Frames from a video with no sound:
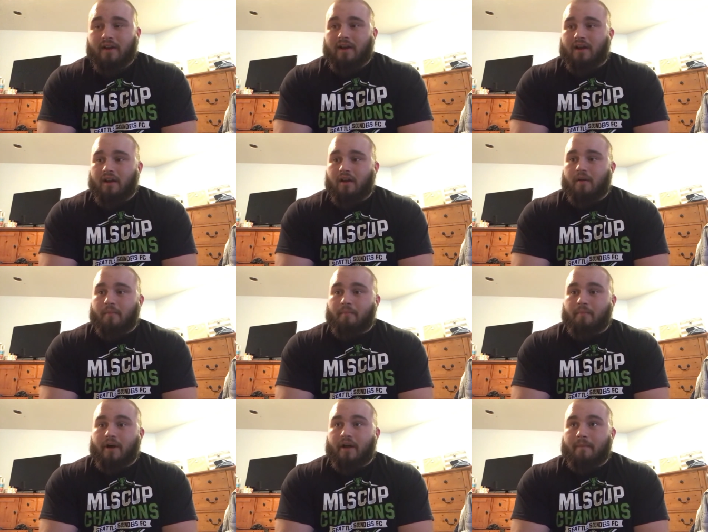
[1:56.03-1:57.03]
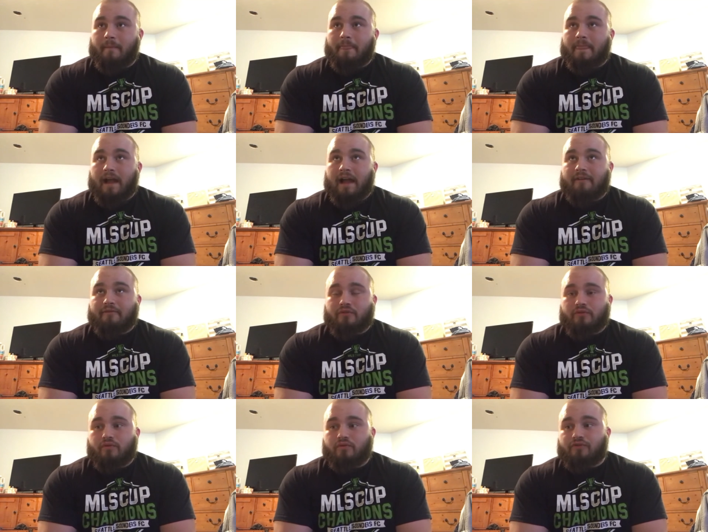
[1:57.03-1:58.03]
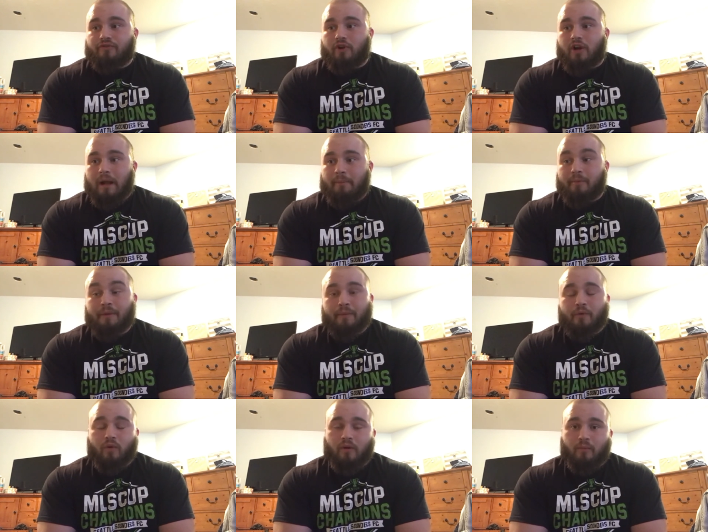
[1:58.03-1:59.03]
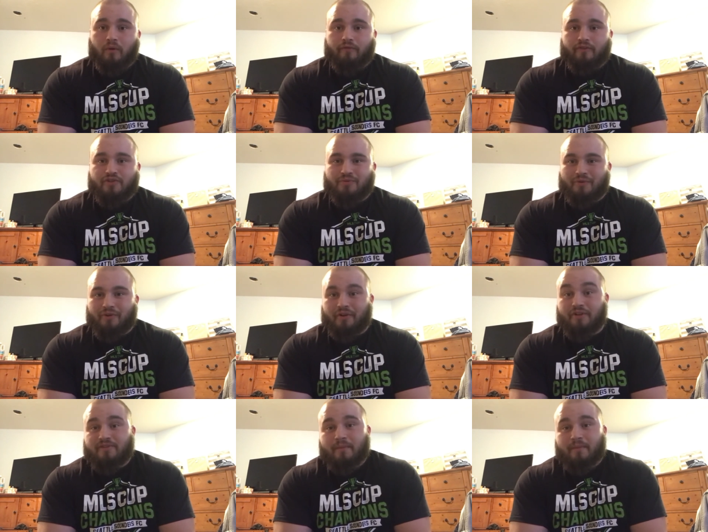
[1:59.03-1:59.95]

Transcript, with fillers: um, but I have used for a couple of people who are more visual learners.